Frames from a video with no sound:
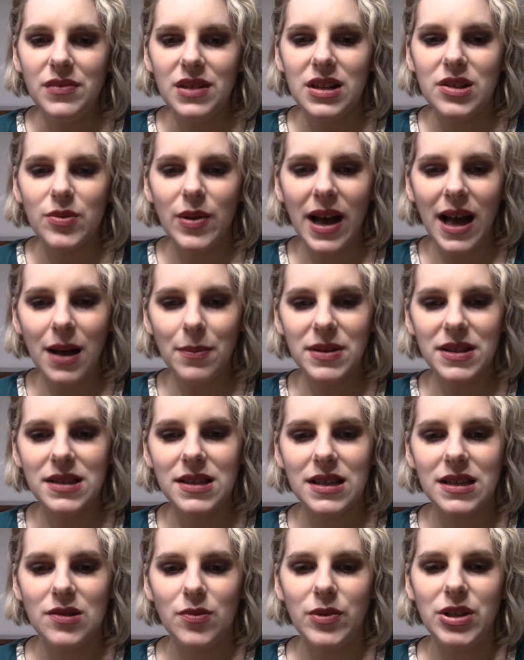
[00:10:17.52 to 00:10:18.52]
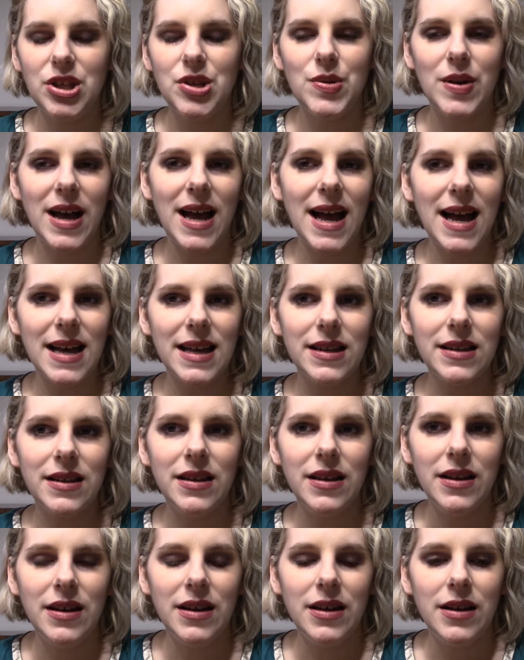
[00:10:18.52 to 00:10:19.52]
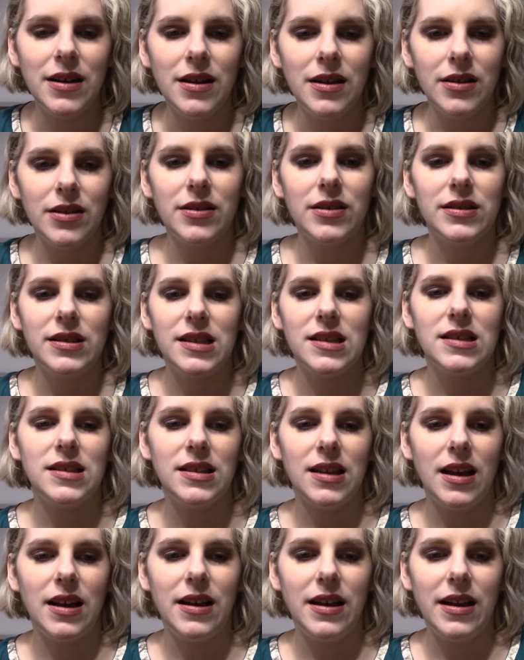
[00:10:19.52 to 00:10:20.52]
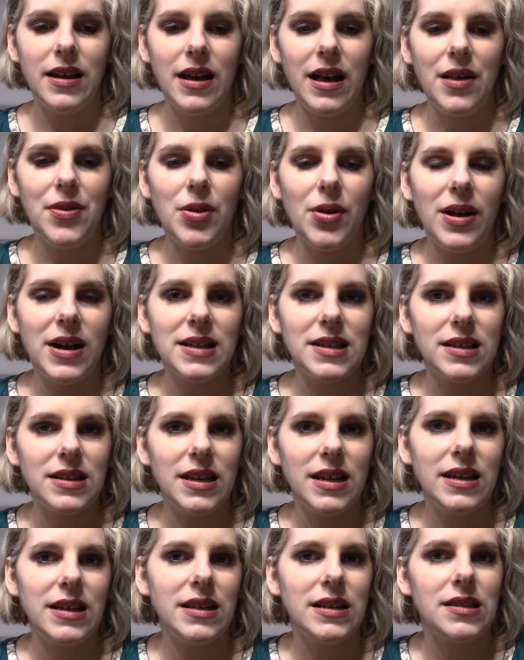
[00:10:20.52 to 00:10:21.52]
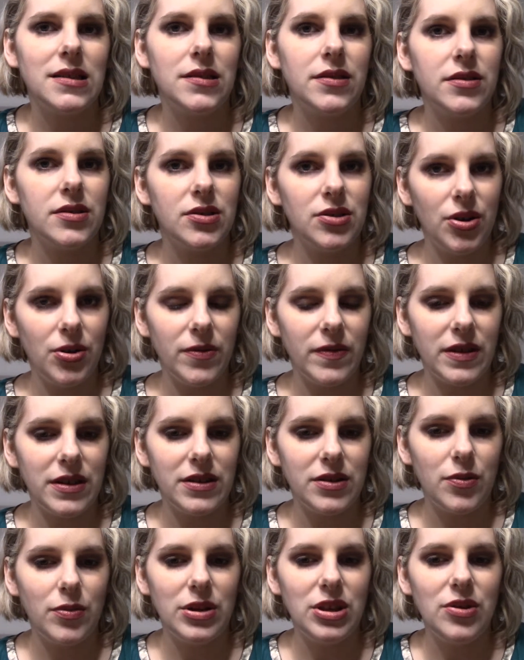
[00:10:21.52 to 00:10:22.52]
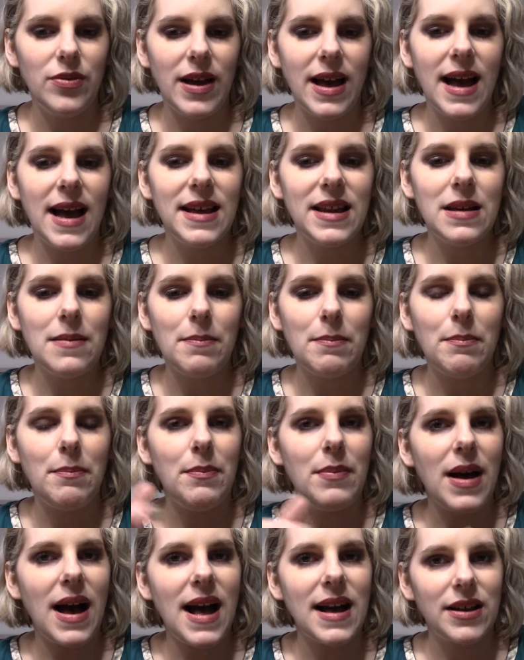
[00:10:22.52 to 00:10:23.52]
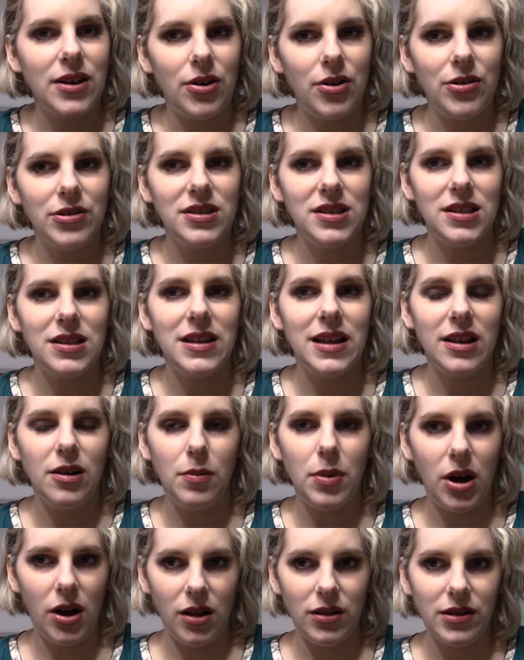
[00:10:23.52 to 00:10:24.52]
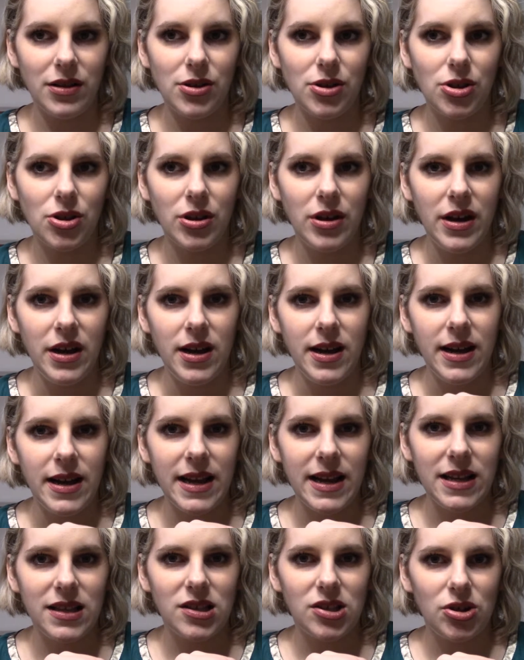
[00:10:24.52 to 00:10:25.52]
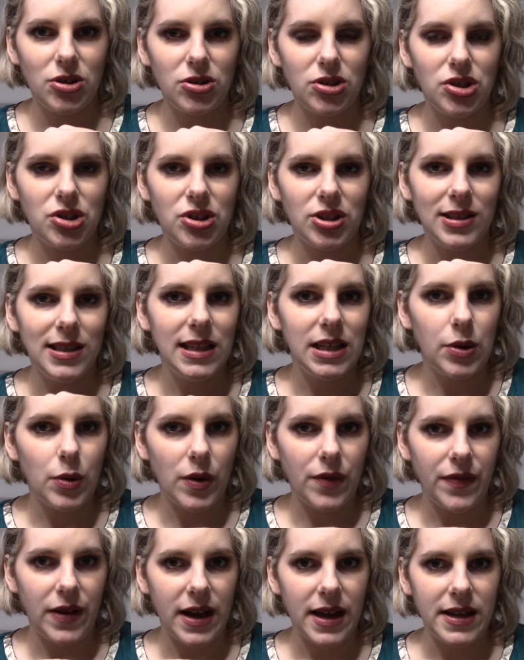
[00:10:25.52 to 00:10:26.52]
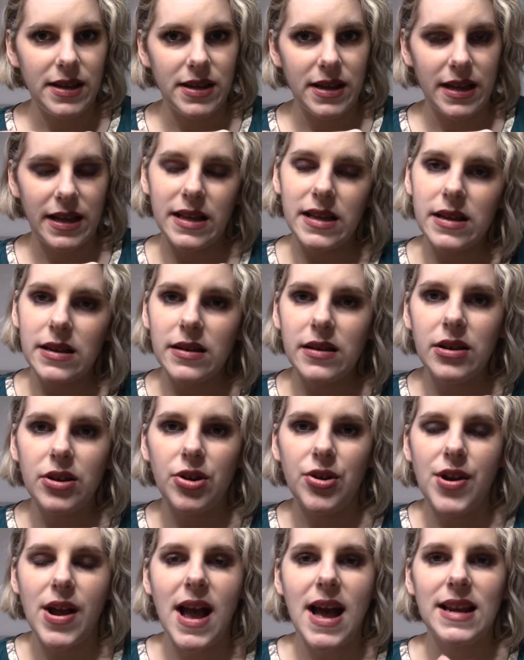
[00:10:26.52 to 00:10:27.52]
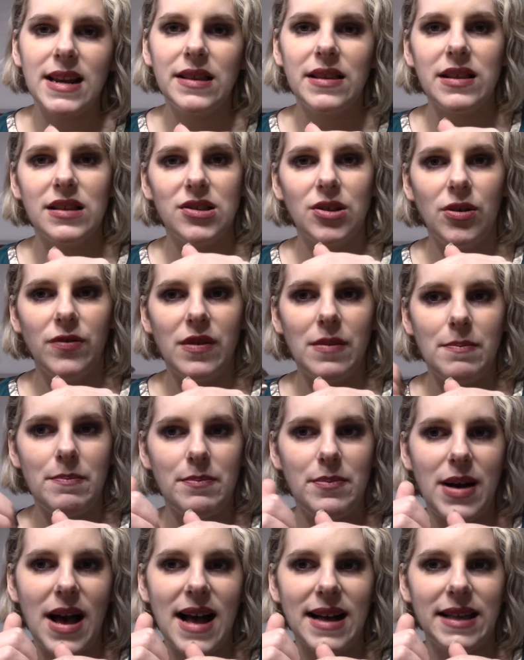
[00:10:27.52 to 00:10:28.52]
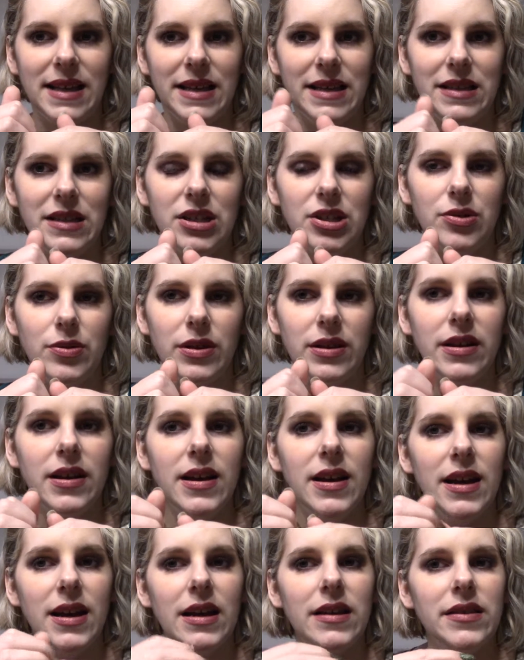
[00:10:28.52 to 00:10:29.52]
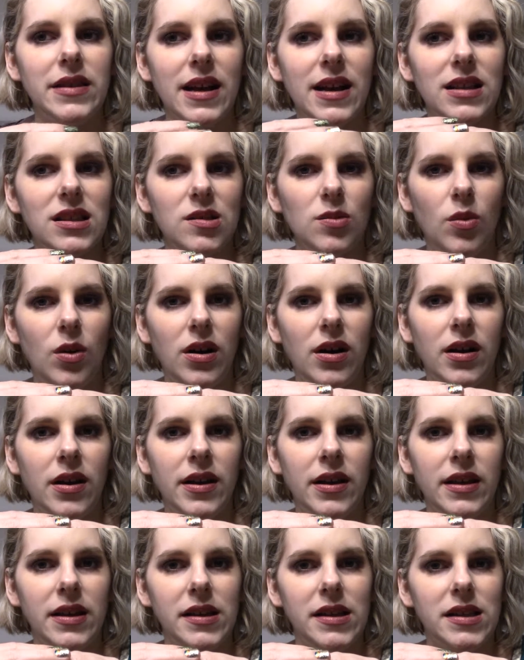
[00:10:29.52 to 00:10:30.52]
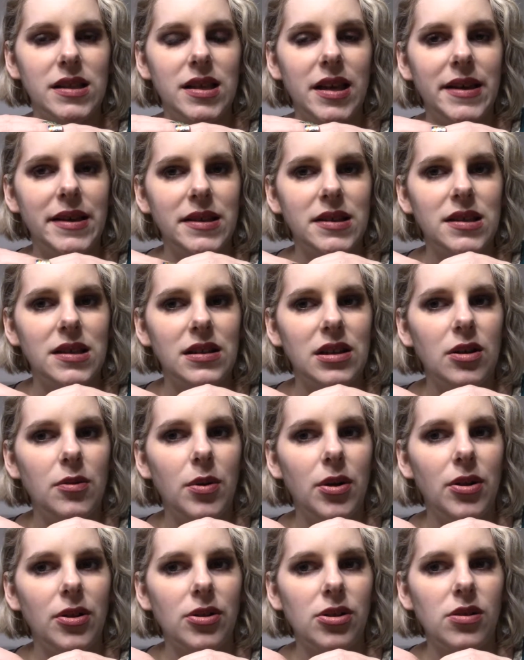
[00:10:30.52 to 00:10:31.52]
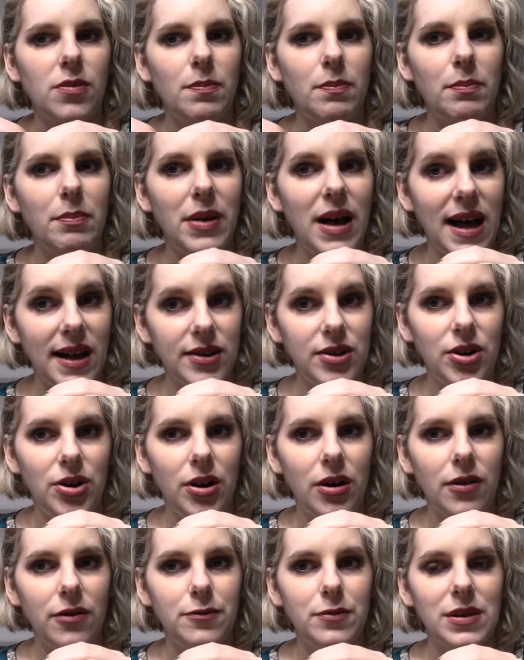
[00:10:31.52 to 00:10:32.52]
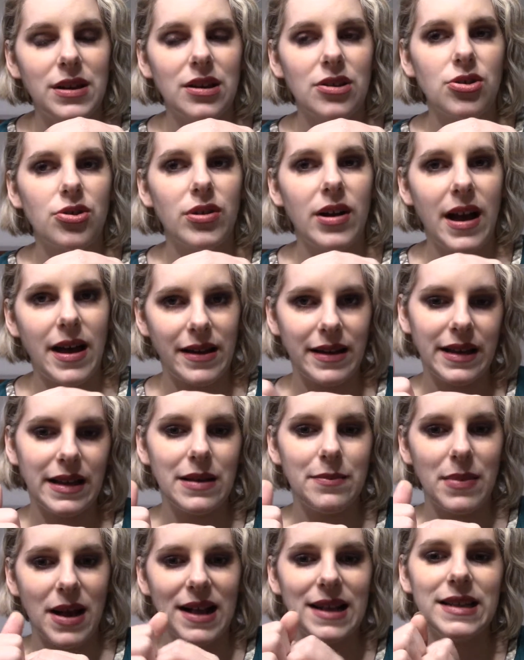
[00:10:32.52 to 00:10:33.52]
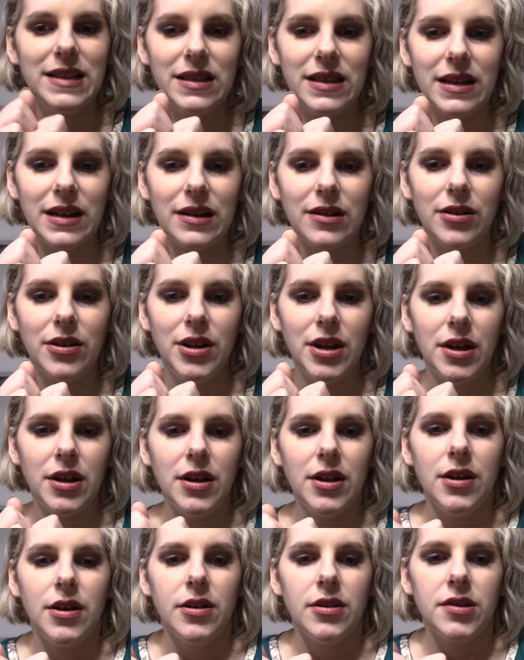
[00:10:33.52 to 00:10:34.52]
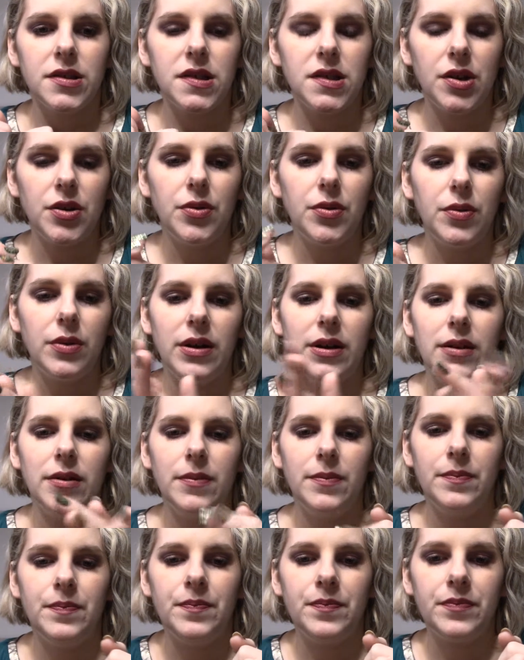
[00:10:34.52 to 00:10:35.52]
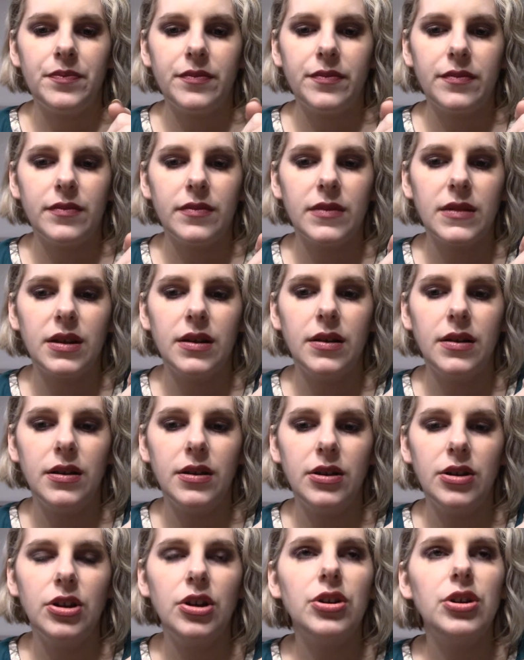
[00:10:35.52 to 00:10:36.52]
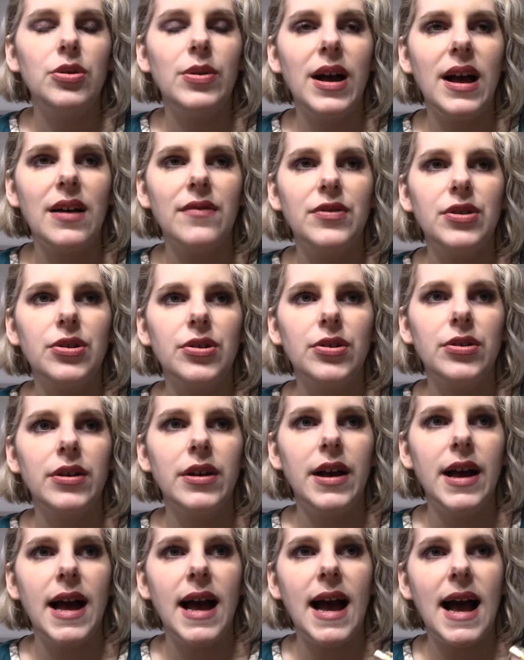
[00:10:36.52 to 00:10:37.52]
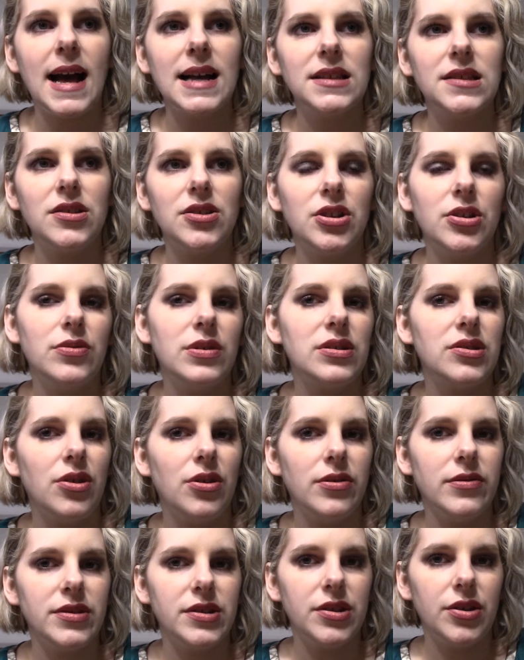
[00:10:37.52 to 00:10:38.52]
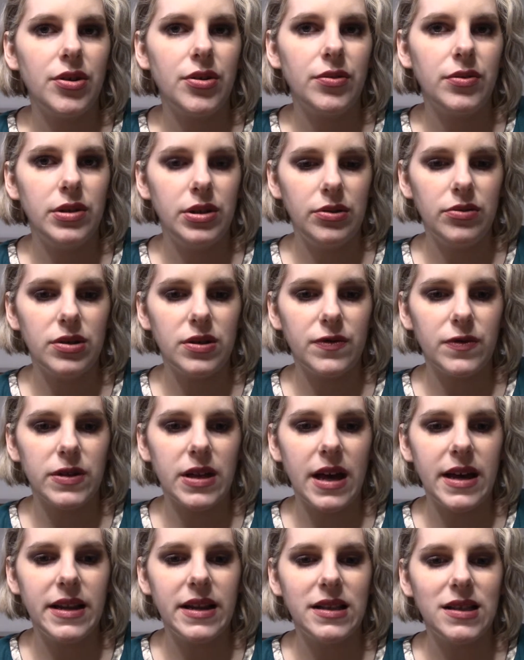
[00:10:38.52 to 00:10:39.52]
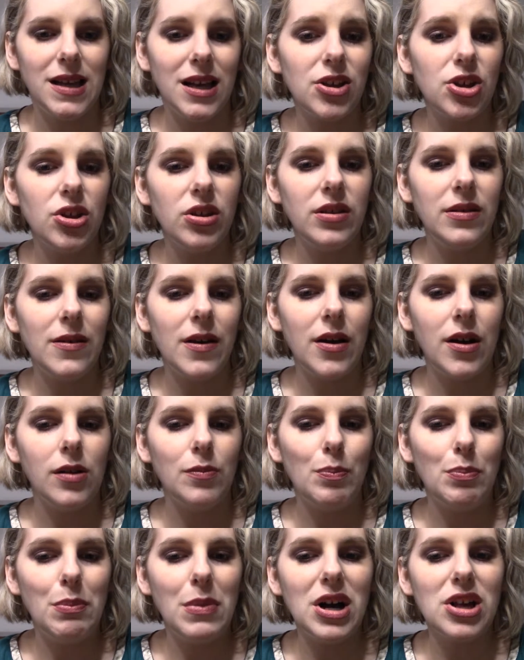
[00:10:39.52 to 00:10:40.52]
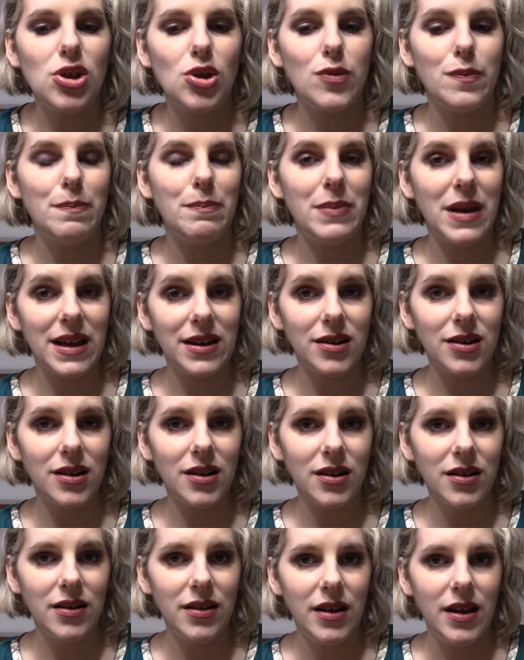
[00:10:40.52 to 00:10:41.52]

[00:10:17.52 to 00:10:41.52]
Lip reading: So what happens is when you add, since ethyl acetate is the solvent, when you add it back onto nail polish, it starts to liquefy it again. You're adding that solvent back into it. And that's why it takes the nail polish back off, because you're adding it back in there. So, you know, you have your acetone is also used for that. It's actually much better